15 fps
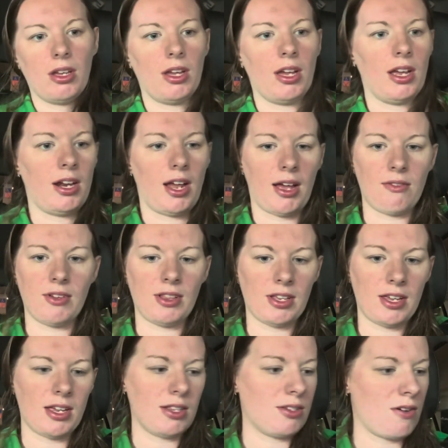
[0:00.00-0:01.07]
and having the
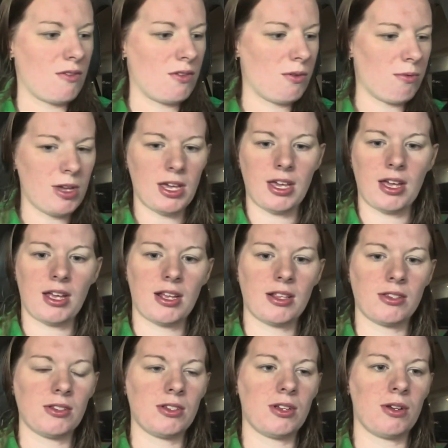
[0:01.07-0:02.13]
kids over the
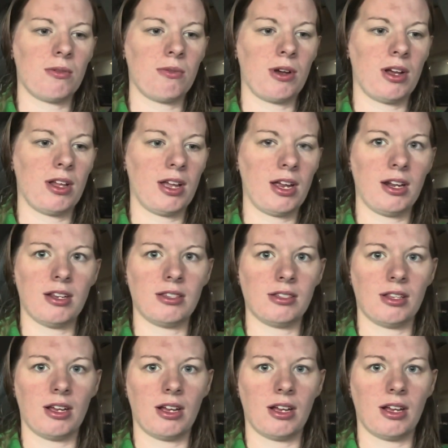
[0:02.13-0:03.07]
weekends while Hayden's in the